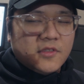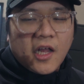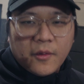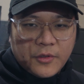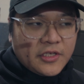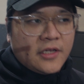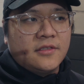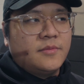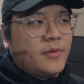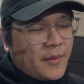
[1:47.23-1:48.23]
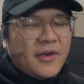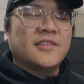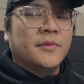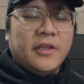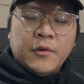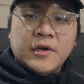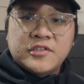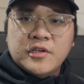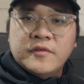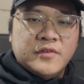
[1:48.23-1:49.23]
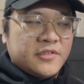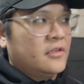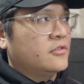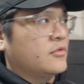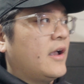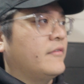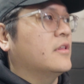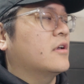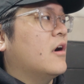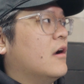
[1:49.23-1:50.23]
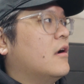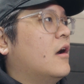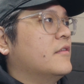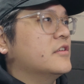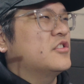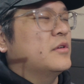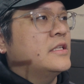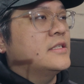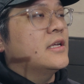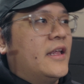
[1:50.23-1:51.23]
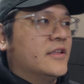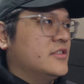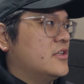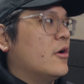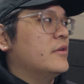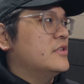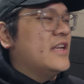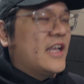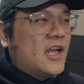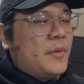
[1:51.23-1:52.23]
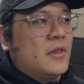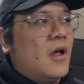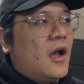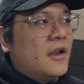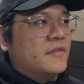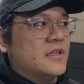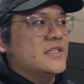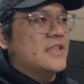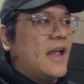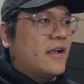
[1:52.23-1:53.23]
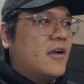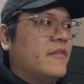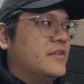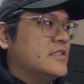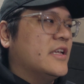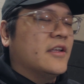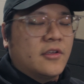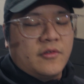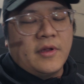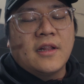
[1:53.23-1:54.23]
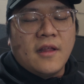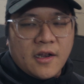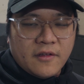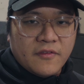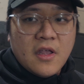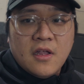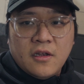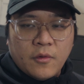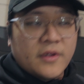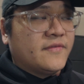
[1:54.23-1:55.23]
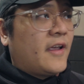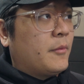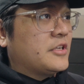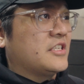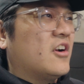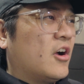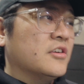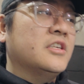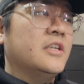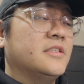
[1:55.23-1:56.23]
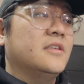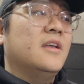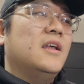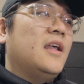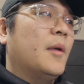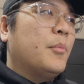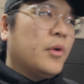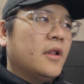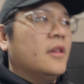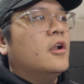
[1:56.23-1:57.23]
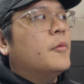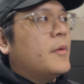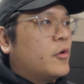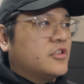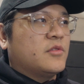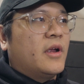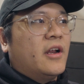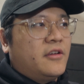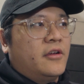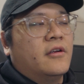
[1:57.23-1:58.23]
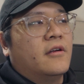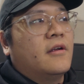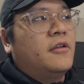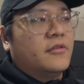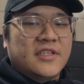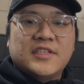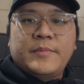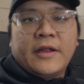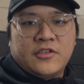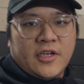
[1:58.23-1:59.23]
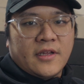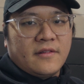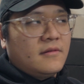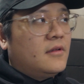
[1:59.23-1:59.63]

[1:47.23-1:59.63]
Solid bushings, probably not something that you want to do if you're still driving the car on the street. It's going to take up a lot of the slack, obviously, and create a lot of noise, vibration, harshness, and put a little bit more strain on your, your suspension.